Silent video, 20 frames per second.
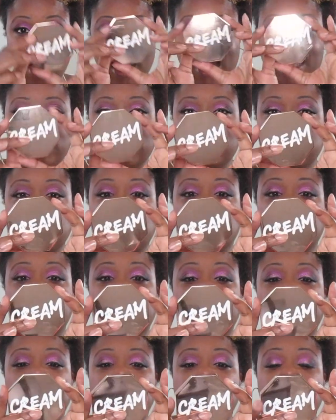I did go
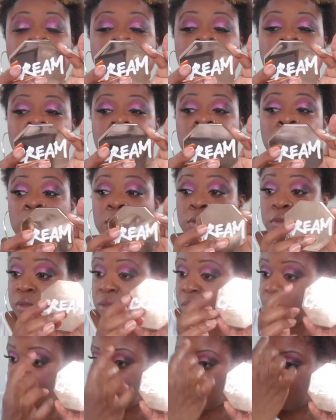ahead and
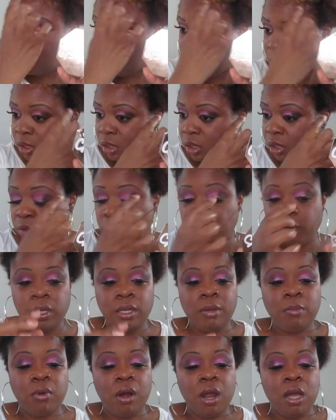use the
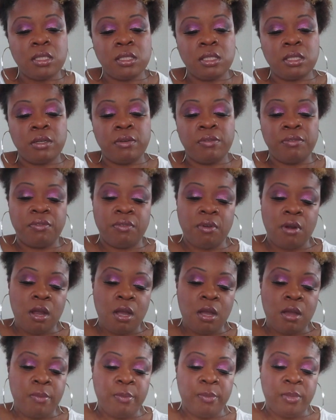cream bronzer
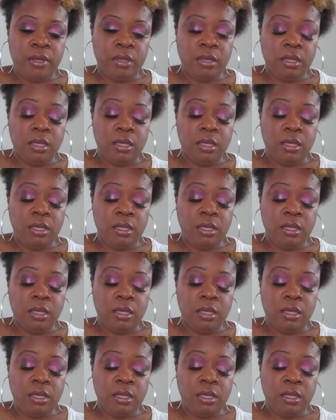from